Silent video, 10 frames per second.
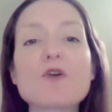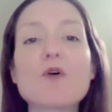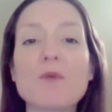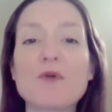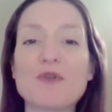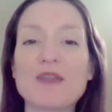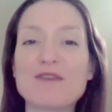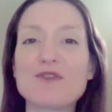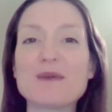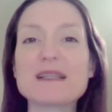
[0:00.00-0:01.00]
hormonal
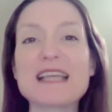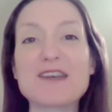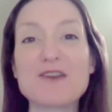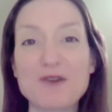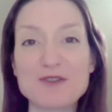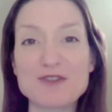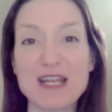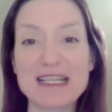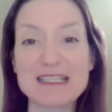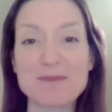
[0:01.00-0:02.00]
influence on
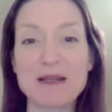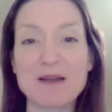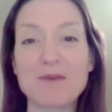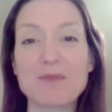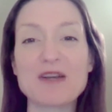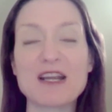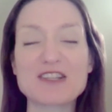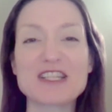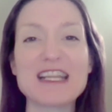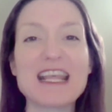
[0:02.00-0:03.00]
neurotransmitter
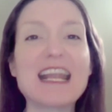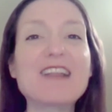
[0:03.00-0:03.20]
production that I